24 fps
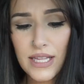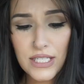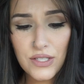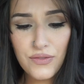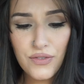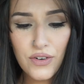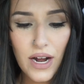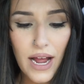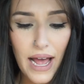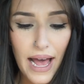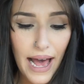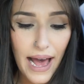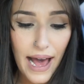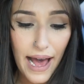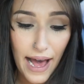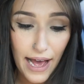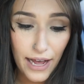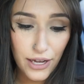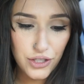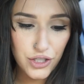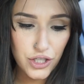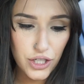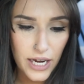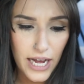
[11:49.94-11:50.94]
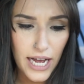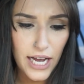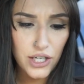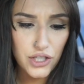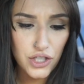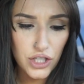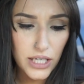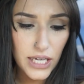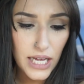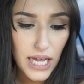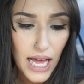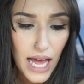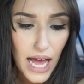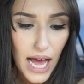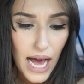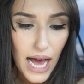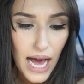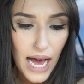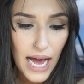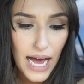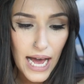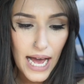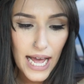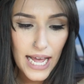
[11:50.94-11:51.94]
this for Asher, actually.
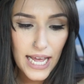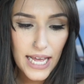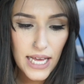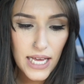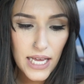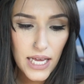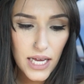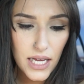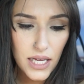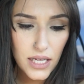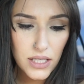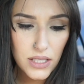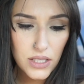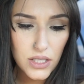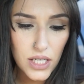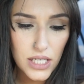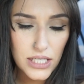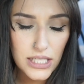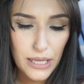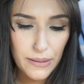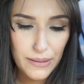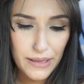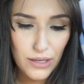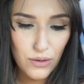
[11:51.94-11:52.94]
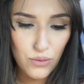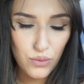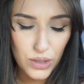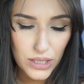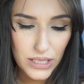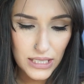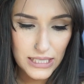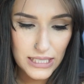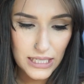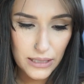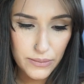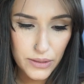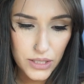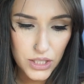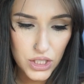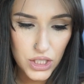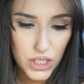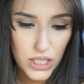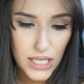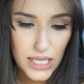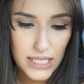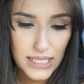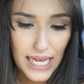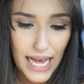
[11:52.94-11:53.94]
I saw something really similar
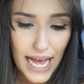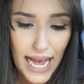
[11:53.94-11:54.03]
to this.